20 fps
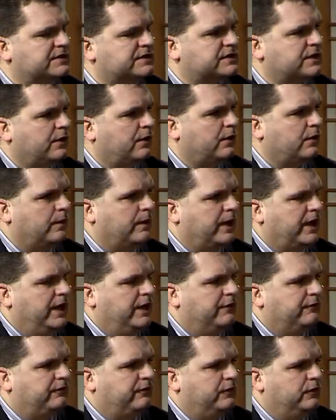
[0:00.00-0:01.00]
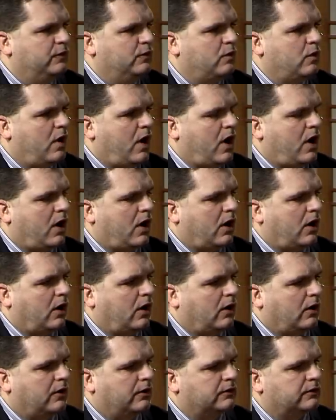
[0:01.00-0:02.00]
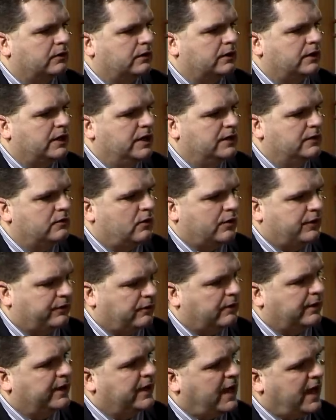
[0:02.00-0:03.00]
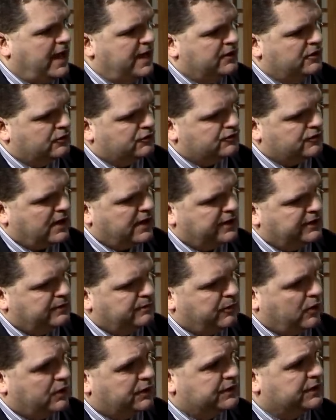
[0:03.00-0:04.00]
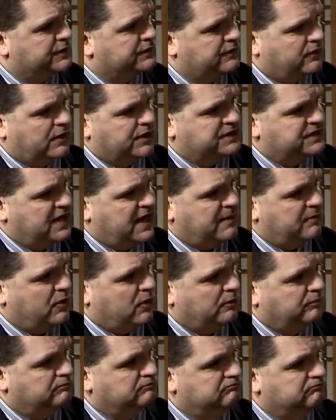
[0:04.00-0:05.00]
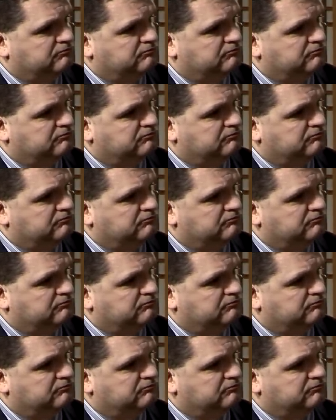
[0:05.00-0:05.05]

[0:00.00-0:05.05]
so if you are in North Korea and you're trying to purchase, for example,